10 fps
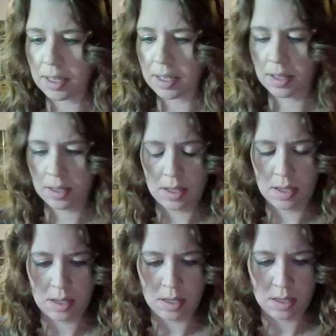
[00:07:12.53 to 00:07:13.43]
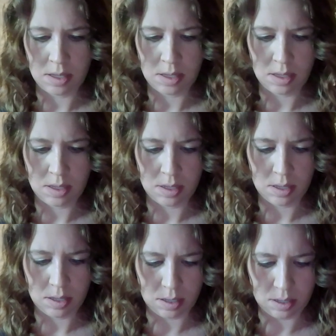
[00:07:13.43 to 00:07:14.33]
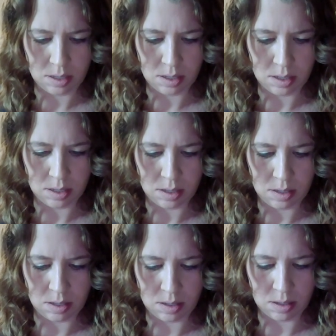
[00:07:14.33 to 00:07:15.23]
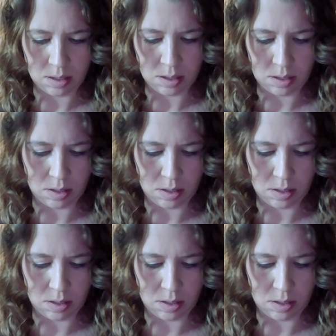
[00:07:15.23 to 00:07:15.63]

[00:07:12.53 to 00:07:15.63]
(silence)